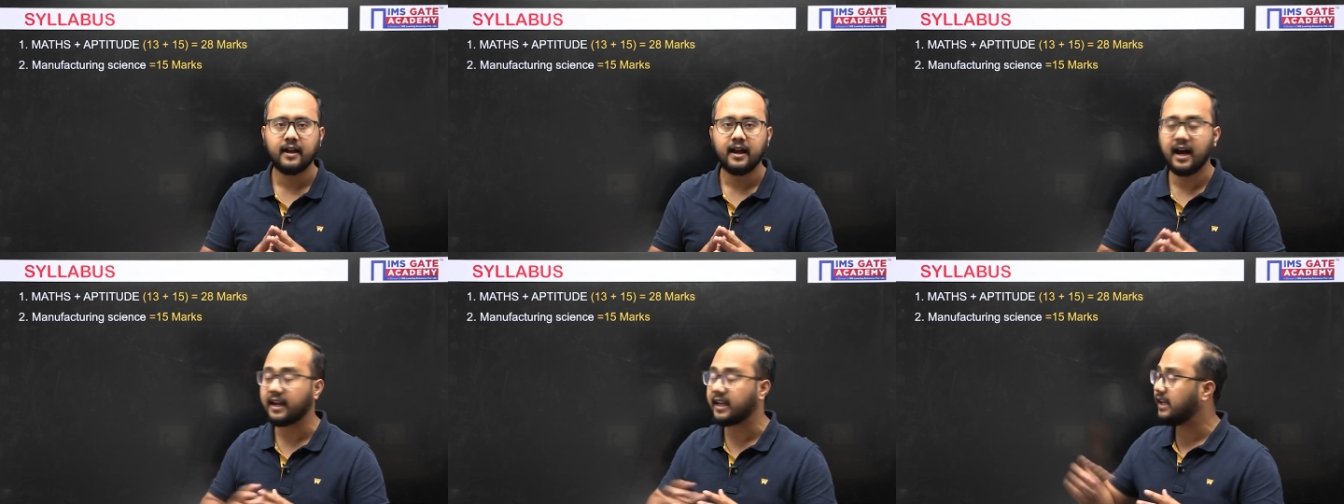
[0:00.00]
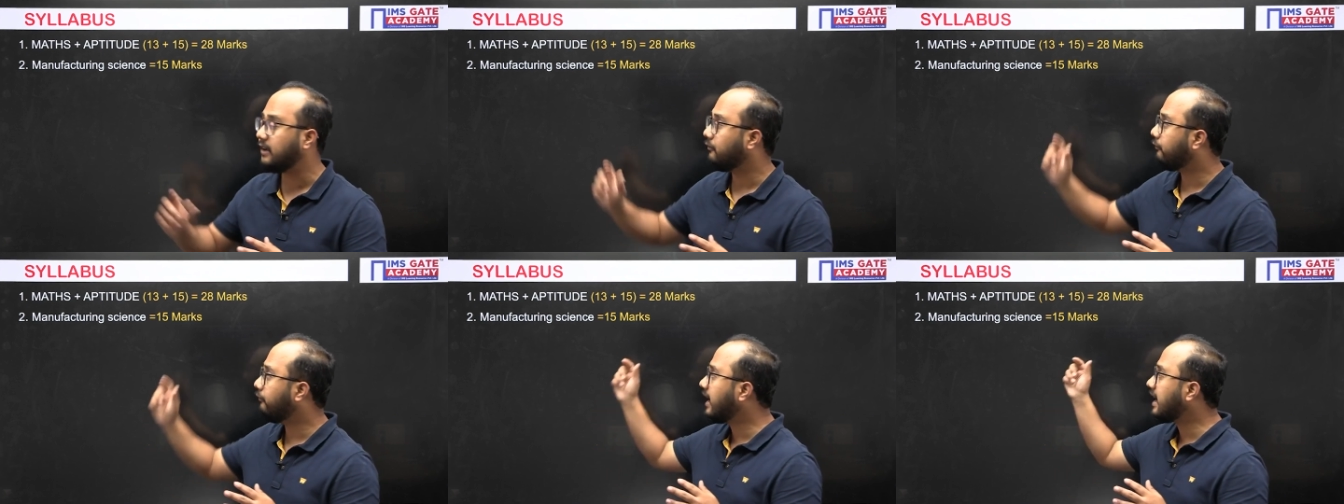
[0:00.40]
Again,
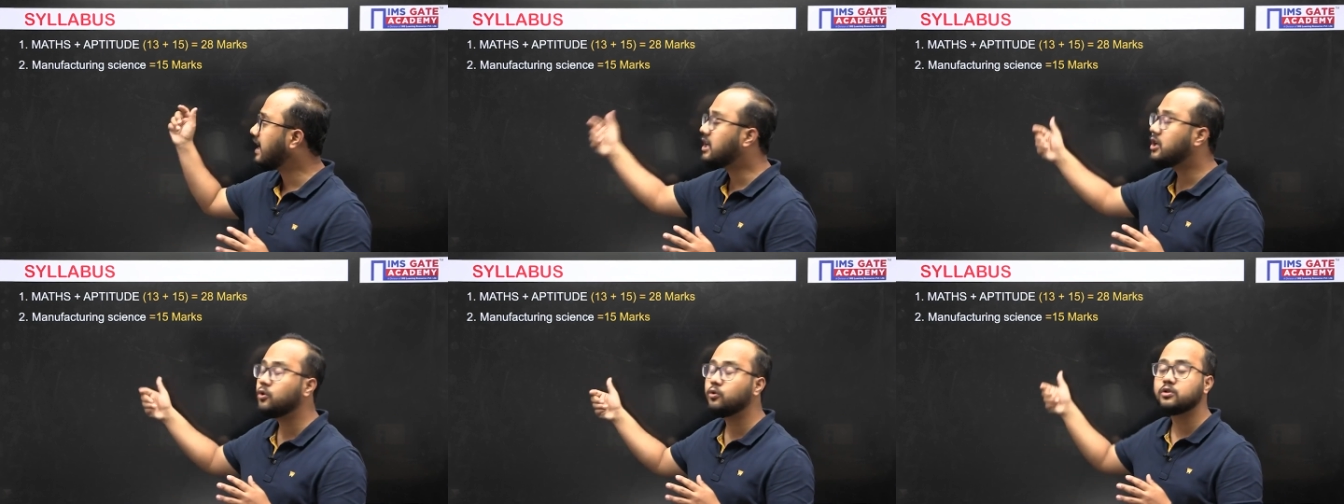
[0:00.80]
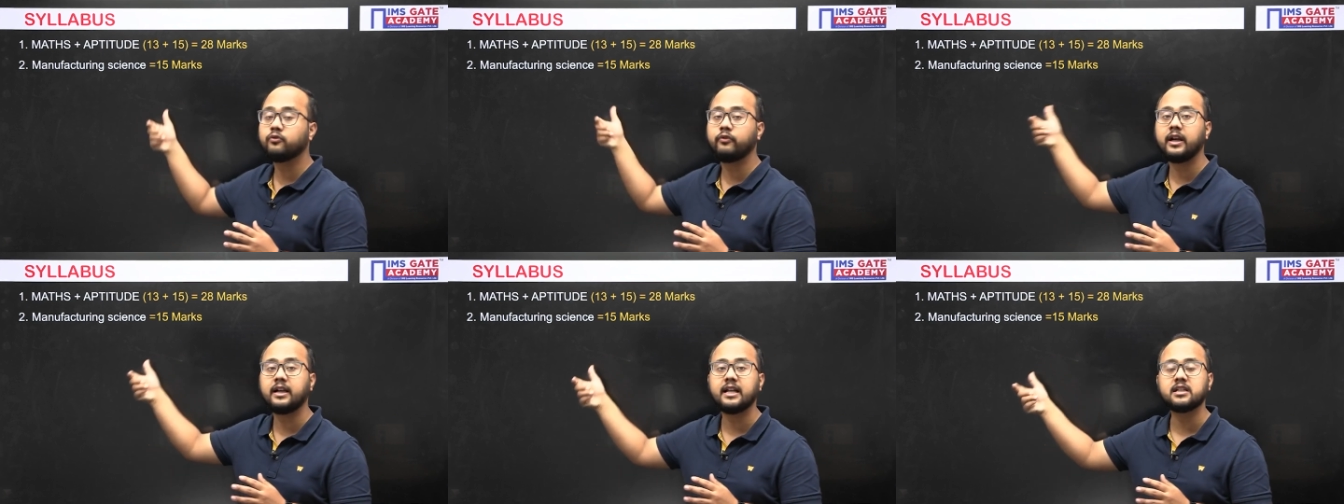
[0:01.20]
very huge
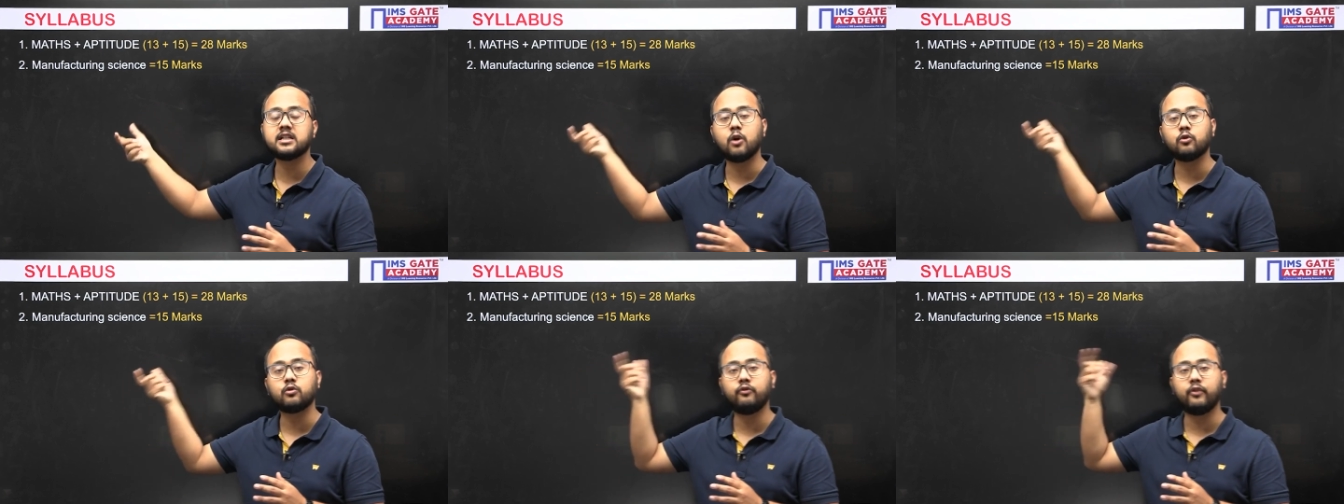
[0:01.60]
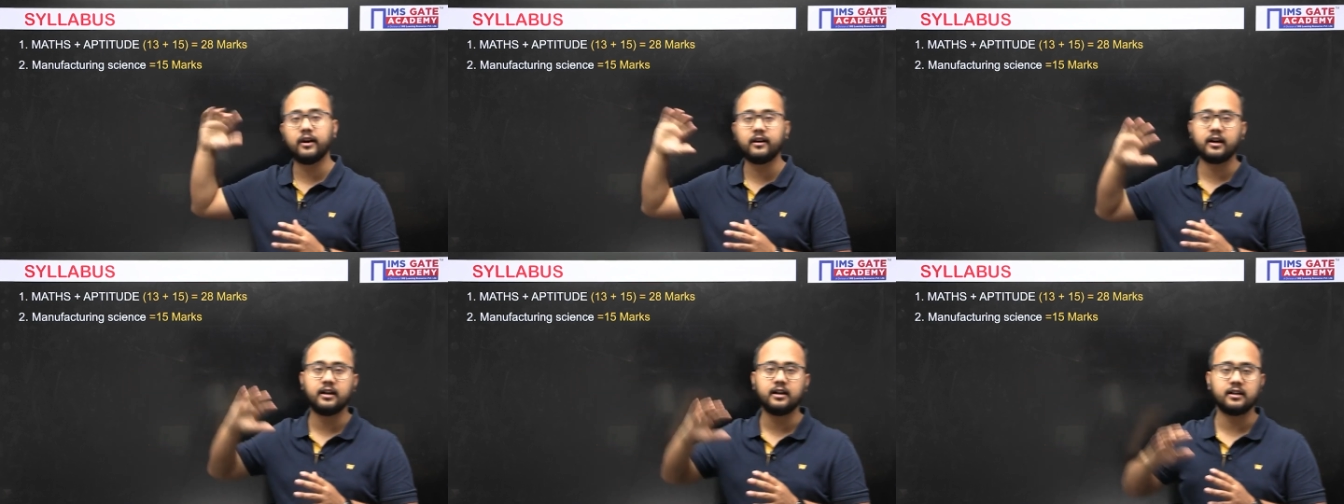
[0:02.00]
weightage out of one
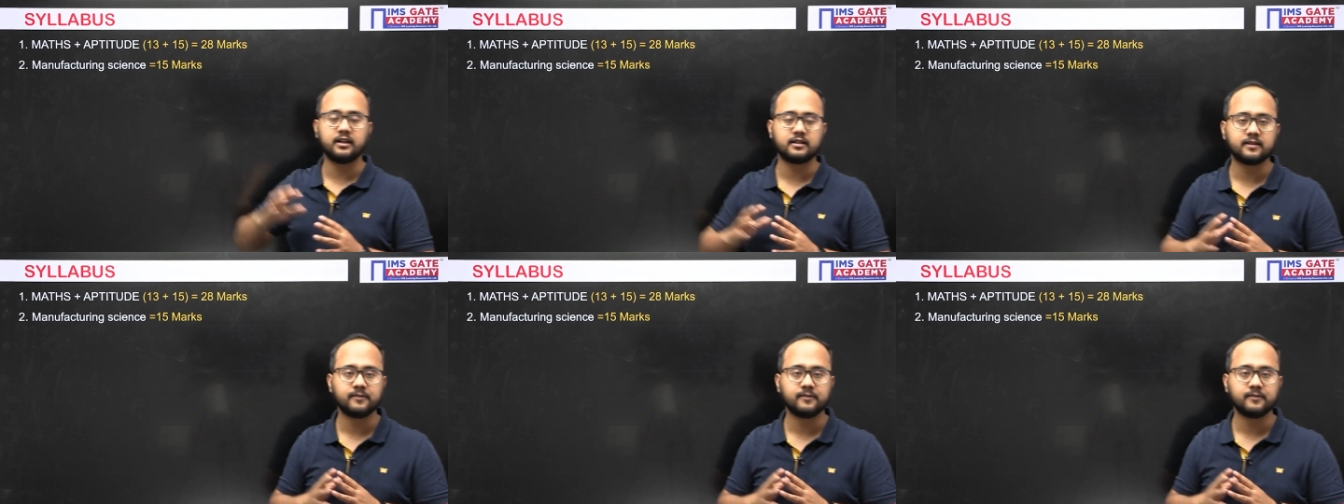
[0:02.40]
hundred it is.